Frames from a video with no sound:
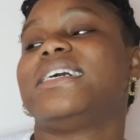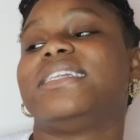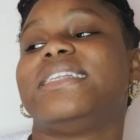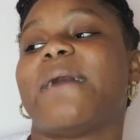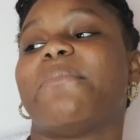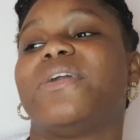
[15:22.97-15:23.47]

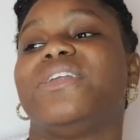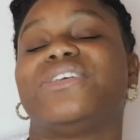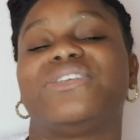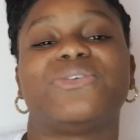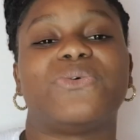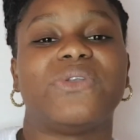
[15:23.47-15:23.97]
dab on your
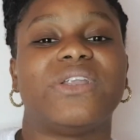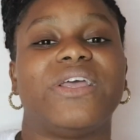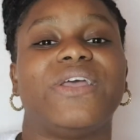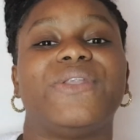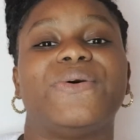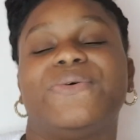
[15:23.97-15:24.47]
shoulder,
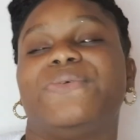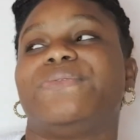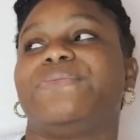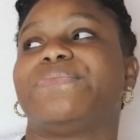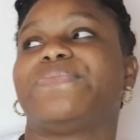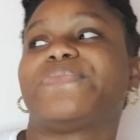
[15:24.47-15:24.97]
you know.
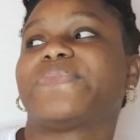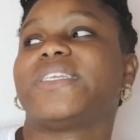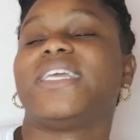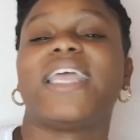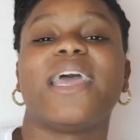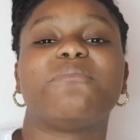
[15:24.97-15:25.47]

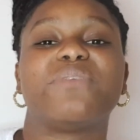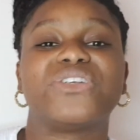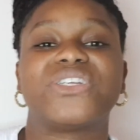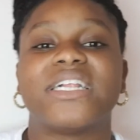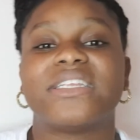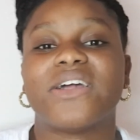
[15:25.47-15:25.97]
You can
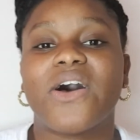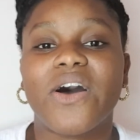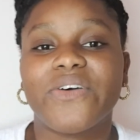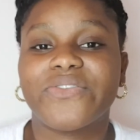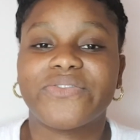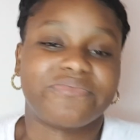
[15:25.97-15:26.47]
brush that
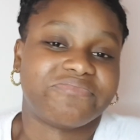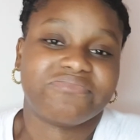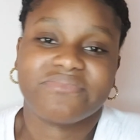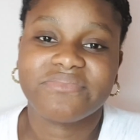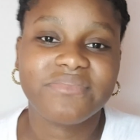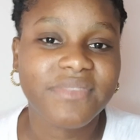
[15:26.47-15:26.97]
off.
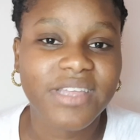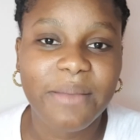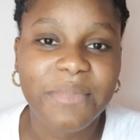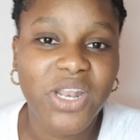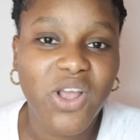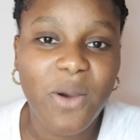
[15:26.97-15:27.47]
I
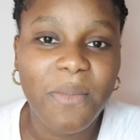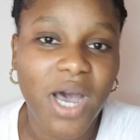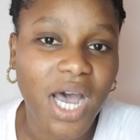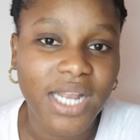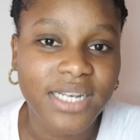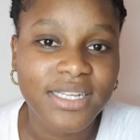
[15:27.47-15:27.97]
mean, come
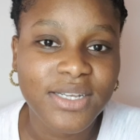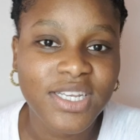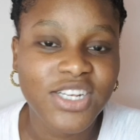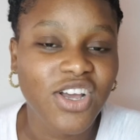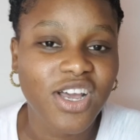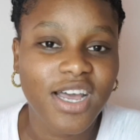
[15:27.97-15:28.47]
on,
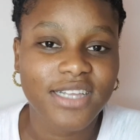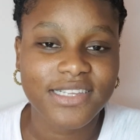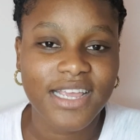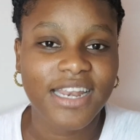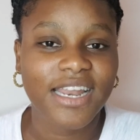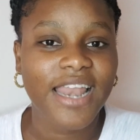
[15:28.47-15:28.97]
it not cost
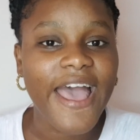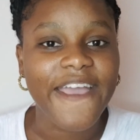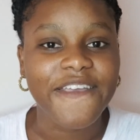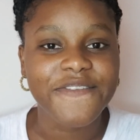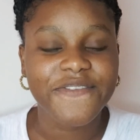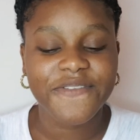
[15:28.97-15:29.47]
you any
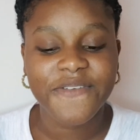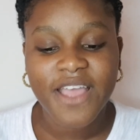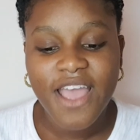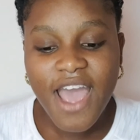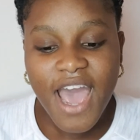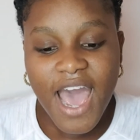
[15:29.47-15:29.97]
life.
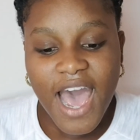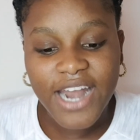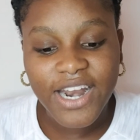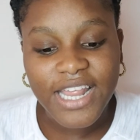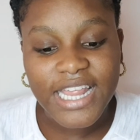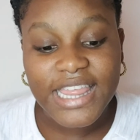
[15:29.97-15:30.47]

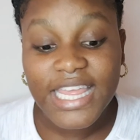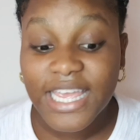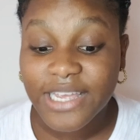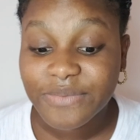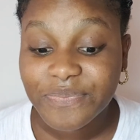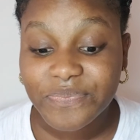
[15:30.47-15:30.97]
Another
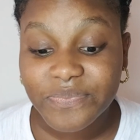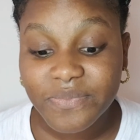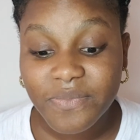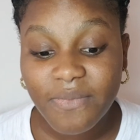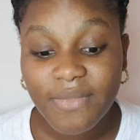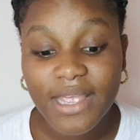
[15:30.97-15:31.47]
thing
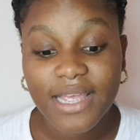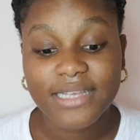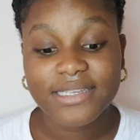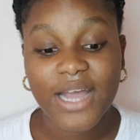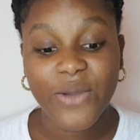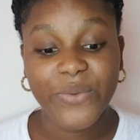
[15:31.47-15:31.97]
is
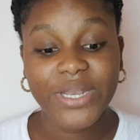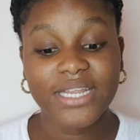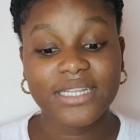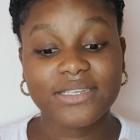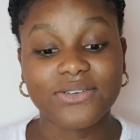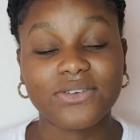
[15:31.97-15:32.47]
that we
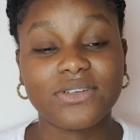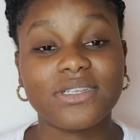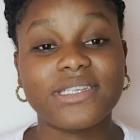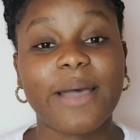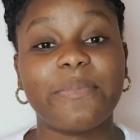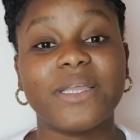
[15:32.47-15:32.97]
need to
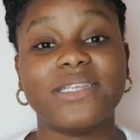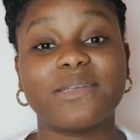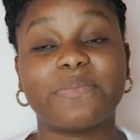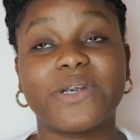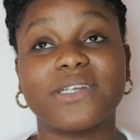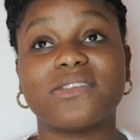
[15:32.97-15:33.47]
tap into
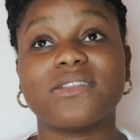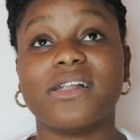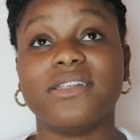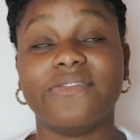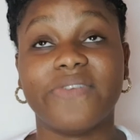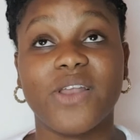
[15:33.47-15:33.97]

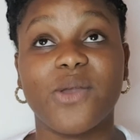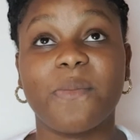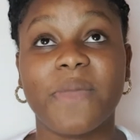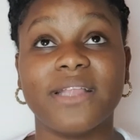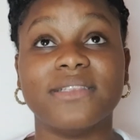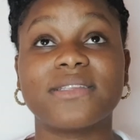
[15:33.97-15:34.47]
personal
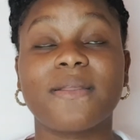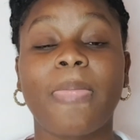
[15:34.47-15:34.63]
development.